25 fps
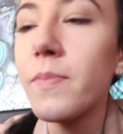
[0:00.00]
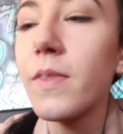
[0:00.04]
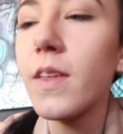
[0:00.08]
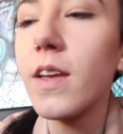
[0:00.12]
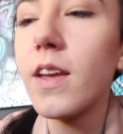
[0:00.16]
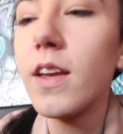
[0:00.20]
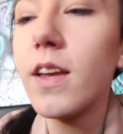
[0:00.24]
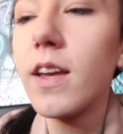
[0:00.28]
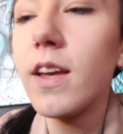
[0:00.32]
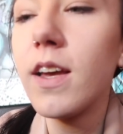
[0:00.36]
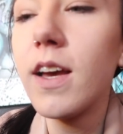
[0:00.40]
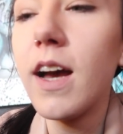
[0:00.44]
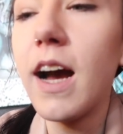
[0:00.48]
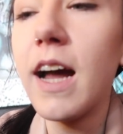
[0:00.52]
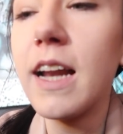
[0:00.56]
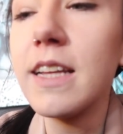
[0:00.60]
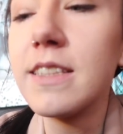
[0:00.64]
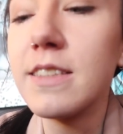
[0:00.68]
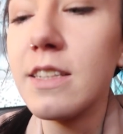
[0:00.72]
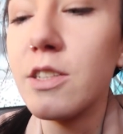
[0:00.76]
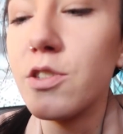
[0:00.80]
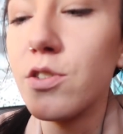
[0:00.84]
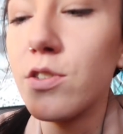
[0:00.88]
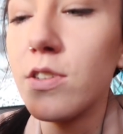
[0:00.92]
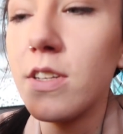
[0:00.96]
And
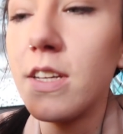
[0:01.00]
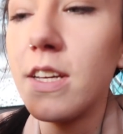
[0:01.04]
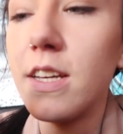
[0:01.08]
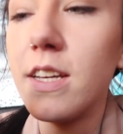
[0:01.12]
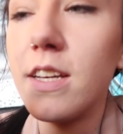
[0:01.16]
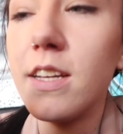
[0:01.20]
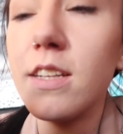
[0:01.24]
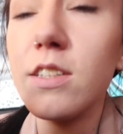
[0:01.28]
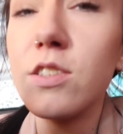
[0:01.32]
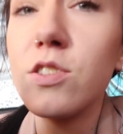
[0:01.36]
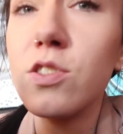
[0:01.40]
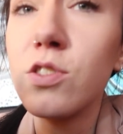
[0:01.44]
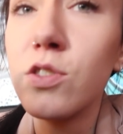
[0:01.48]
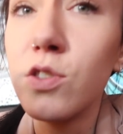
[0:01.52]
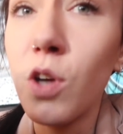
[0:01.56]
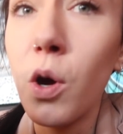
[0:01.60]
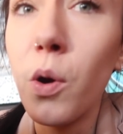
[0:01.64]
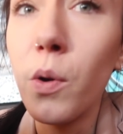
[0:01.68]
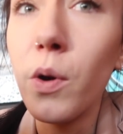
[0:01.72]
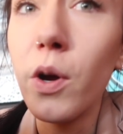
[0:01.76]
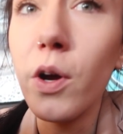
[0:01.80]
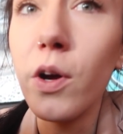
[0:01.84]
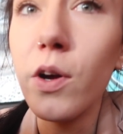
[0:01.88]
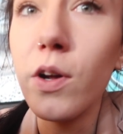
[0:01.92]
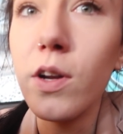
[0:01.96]
it's literally
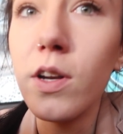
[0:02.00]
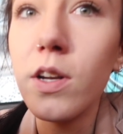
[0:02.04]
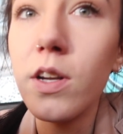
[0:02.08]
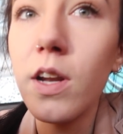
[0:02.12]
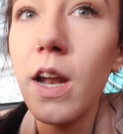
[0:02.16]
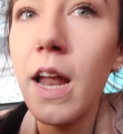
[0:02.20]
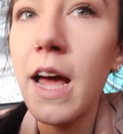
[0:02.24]
so good.